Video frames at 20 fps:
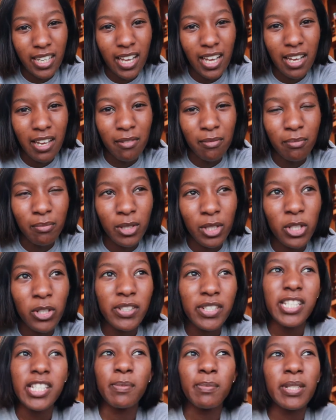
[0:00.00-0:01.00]
um,
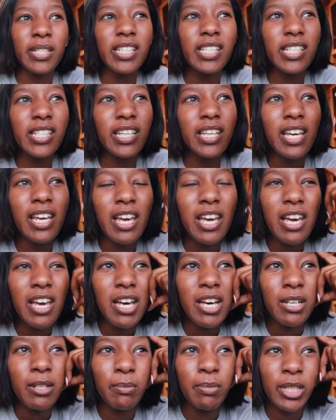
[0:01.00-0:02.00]
Christmas
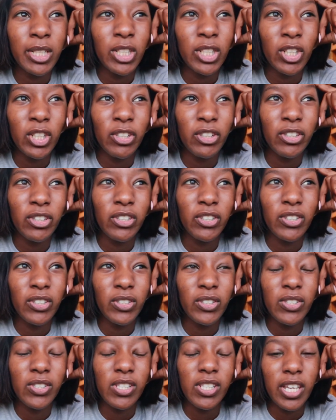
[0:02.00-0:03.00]

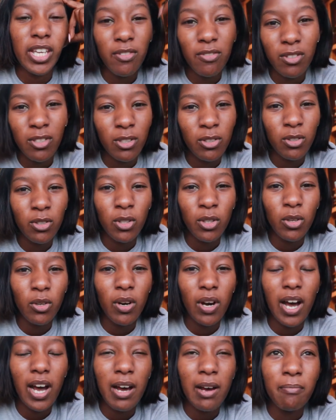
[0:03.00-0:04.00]
because if you don't know
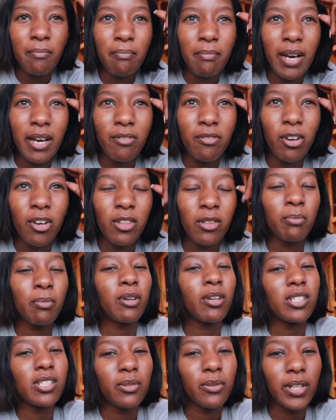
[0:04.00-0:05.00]
um, my father
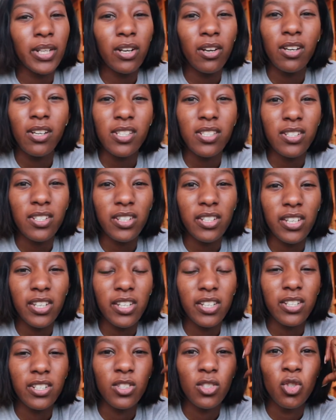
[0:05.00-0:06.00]
passed away last year
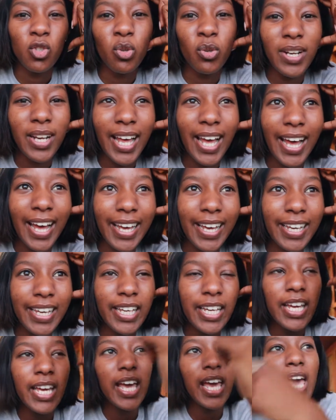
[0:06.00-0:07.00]
in
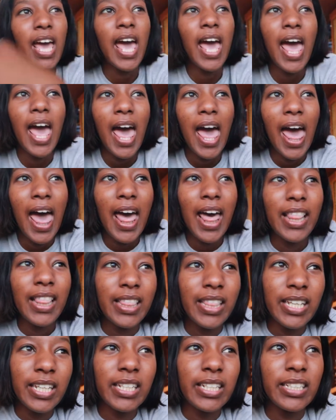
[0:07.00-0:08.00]
July
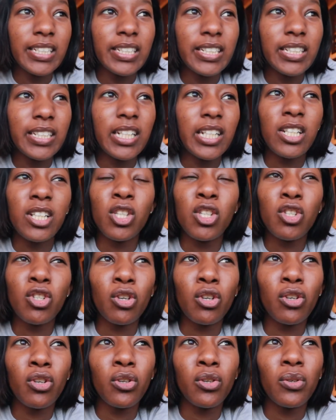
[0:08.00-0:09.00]
and then
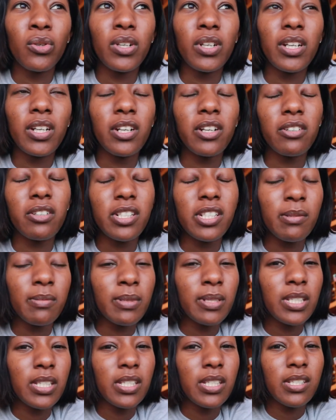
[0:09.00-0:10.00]
so
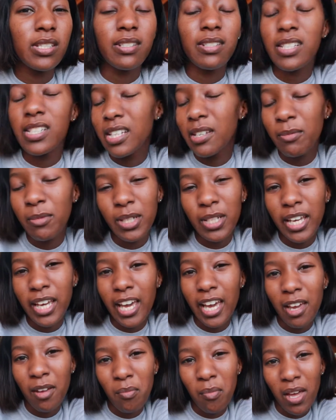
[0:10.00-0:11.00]
Christmas December
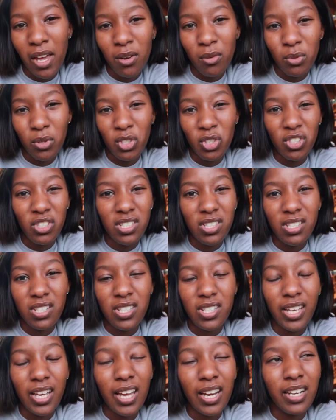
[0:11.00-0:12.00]
came and we just
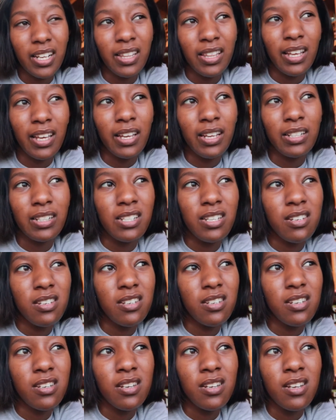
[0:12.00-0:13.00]
decided
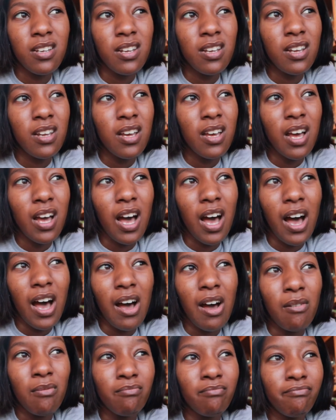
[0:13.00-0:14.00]
that
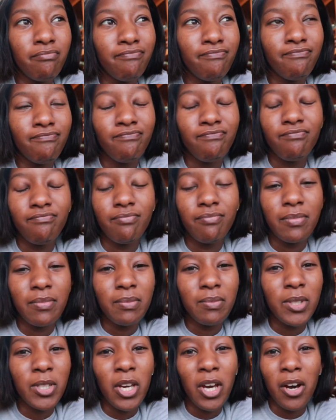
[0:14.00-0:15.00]
um,
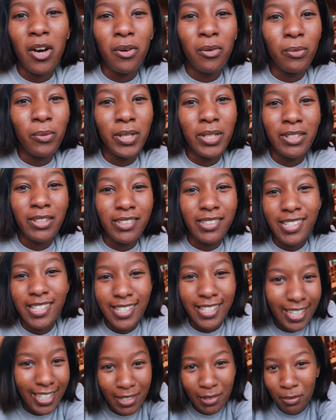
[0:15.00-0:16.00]
yeah we're not
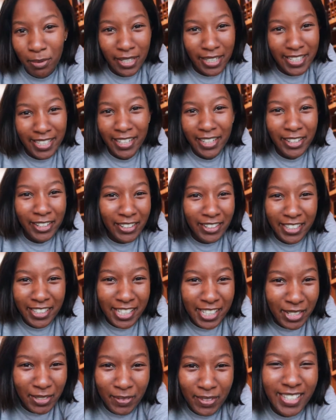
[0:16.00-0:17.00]
celebrating
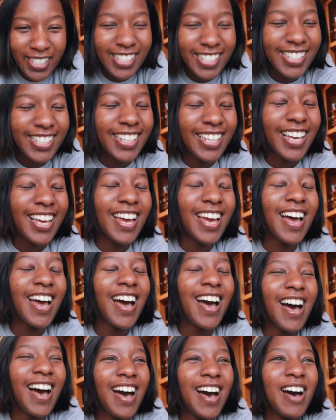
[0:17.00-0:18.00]
Christmas
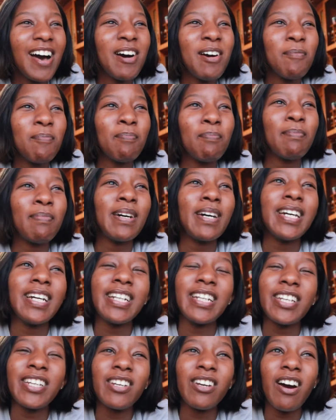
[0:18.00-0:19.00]

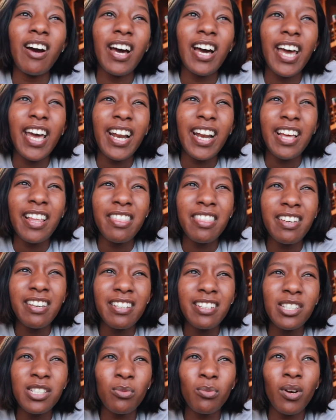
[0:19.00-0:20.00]
but yeah and I think
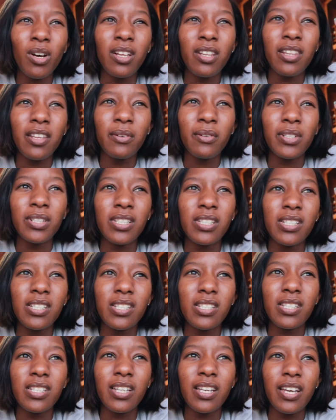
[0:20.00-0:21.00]
as well there
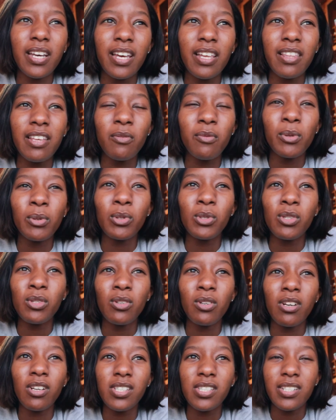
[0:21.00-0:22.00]
was I think we also
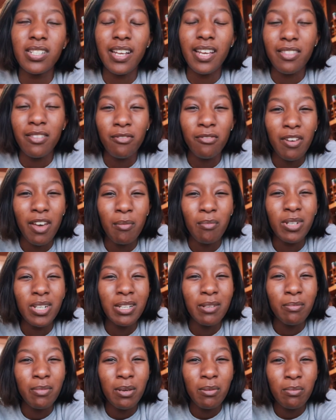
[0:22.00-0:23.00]
lost another
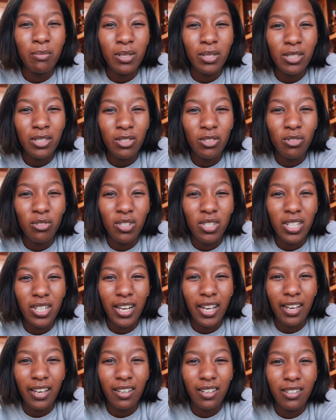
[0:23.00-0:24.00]
family member during
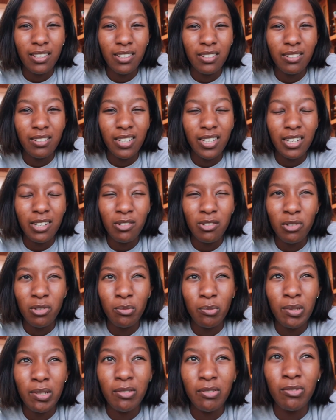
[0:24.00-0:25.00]
like I don't know,
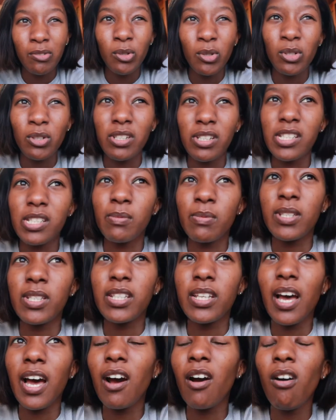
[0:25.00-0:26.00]
before Christmas,
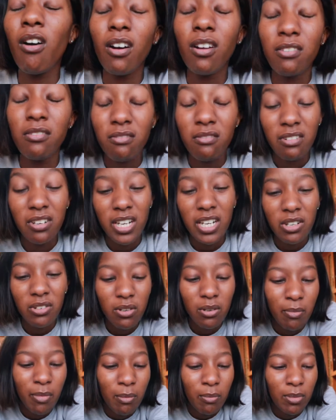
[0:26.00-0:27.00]
I can't really
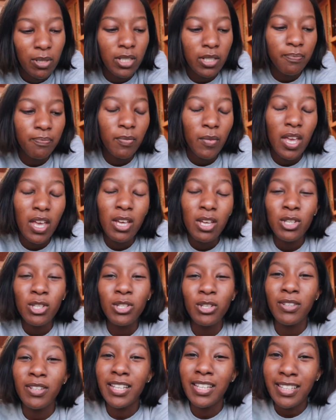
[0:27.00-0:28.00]
remember.
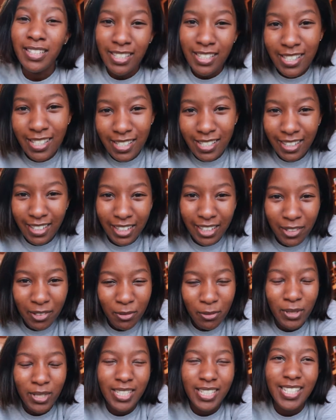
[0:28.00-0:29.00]
So then this year,
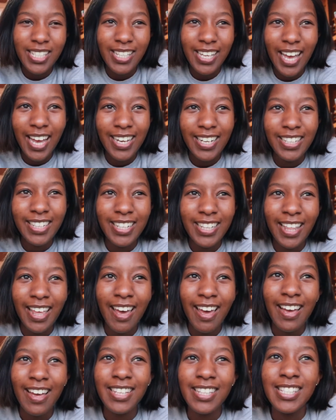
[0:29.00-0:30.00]
we decided
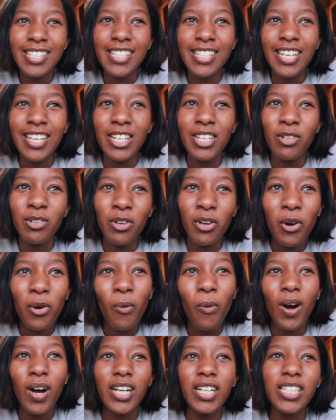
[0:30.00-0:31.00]
that, you know
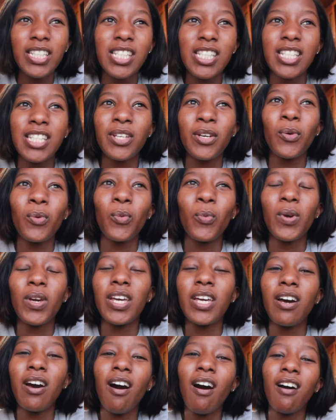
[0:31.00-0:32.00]
what,
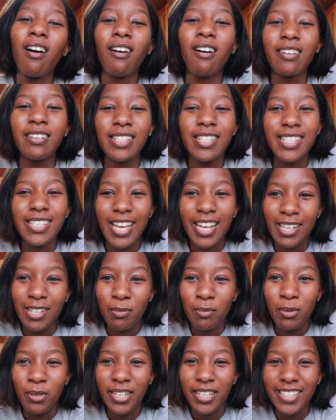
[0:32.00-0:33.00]
we are gonna
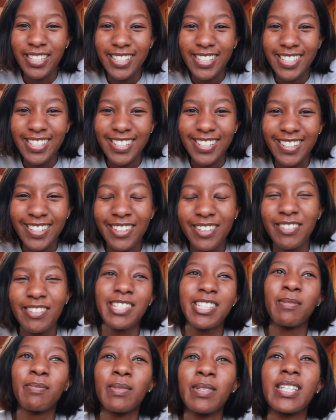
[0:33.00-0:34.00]
celebrate
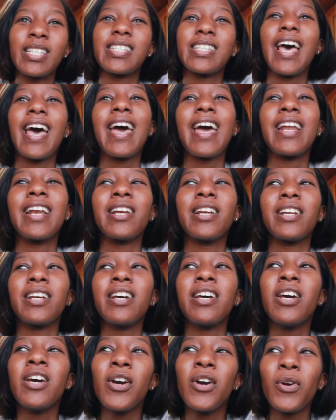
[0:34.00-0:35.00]
Christmas and
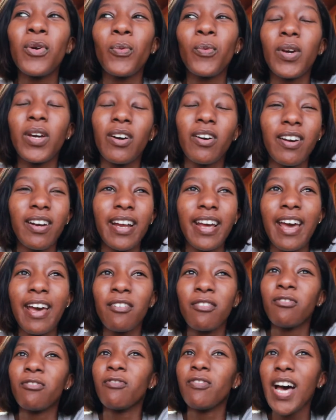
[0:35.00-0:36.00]
we are gonna
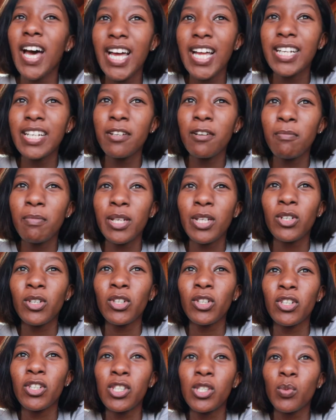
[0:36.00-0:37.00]
have fun
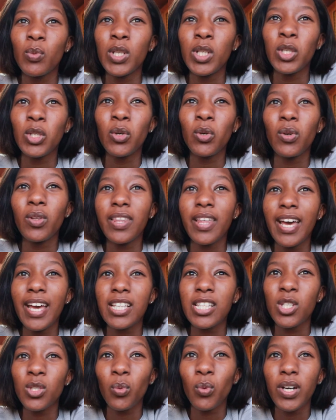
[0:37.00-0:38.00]
because we know
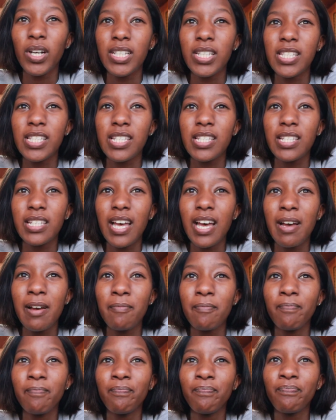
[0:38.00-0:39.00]
that's what
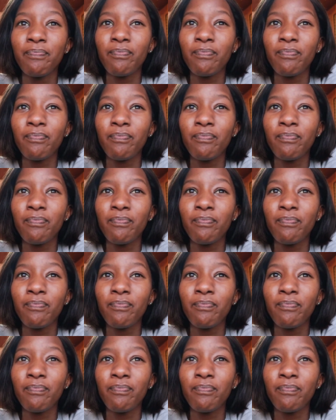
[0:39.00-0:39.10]
um,